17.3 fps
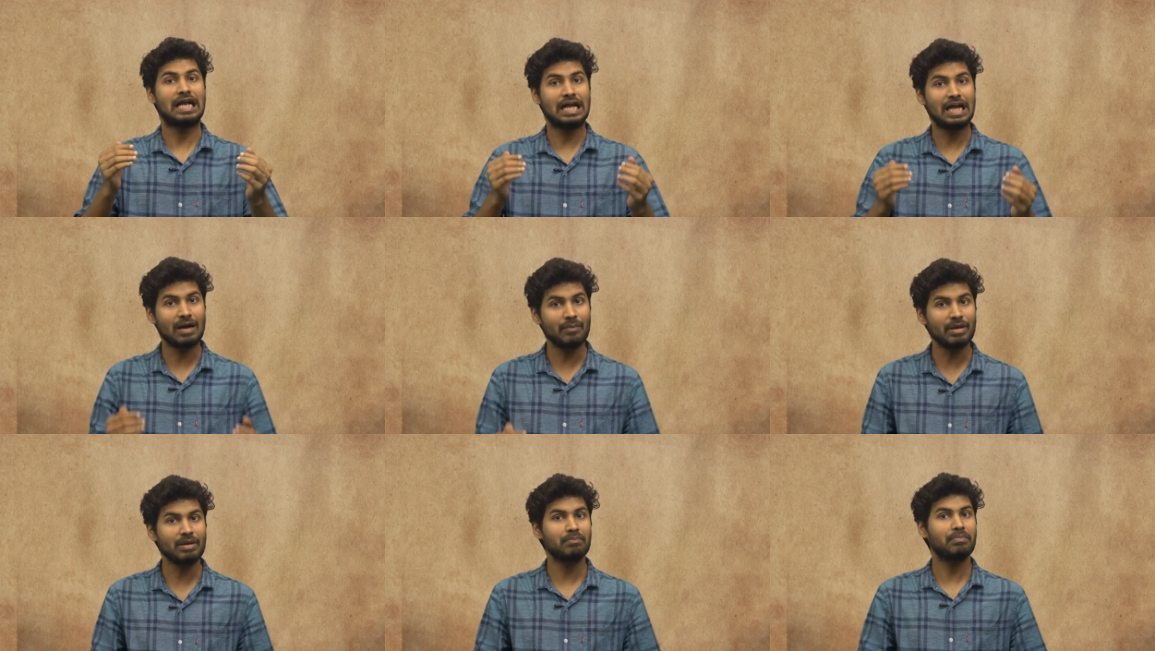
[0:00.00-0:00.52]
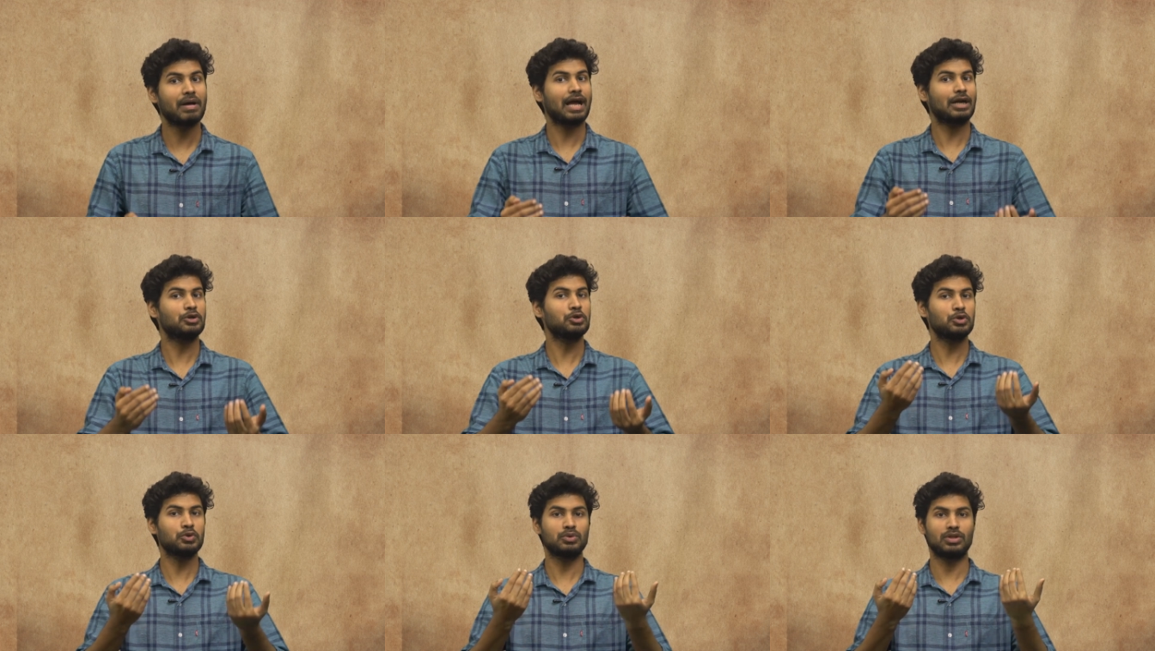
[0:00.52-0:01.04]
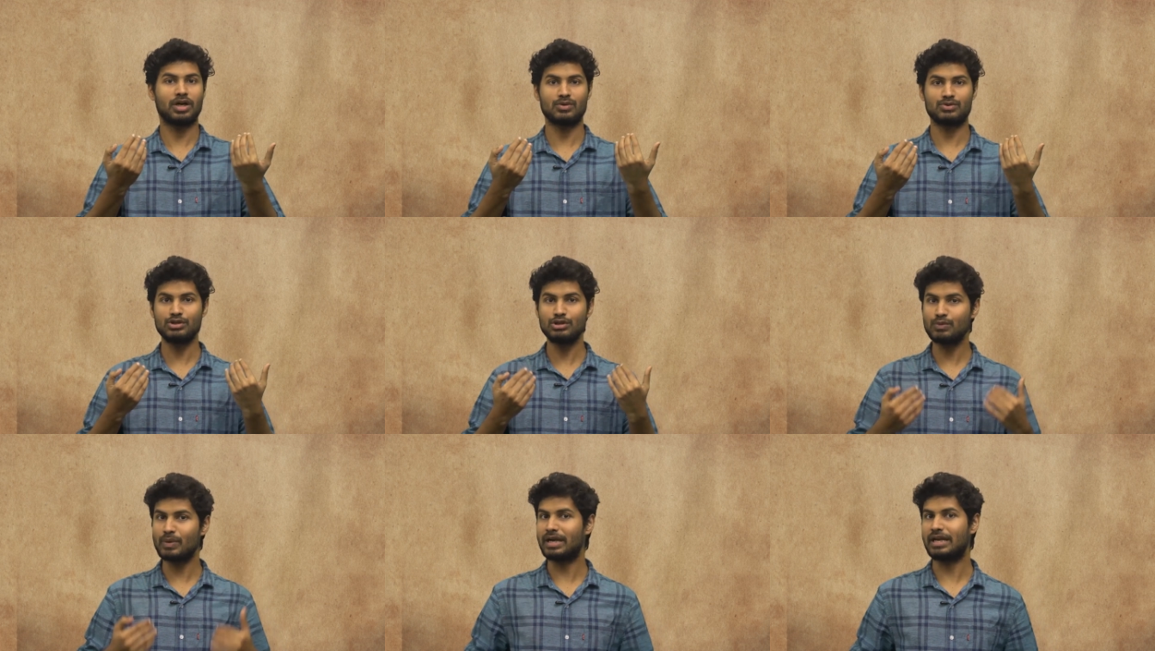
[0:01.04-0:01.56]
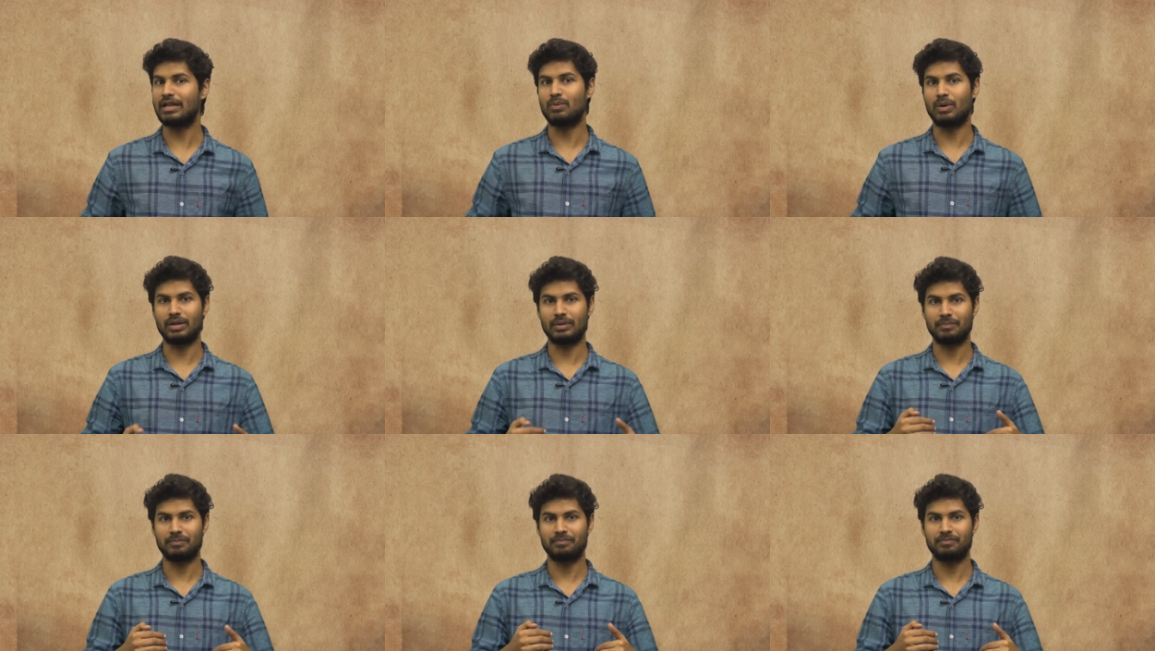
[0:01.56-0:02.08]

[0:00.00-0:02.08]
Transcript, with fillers: Coming back to 2021.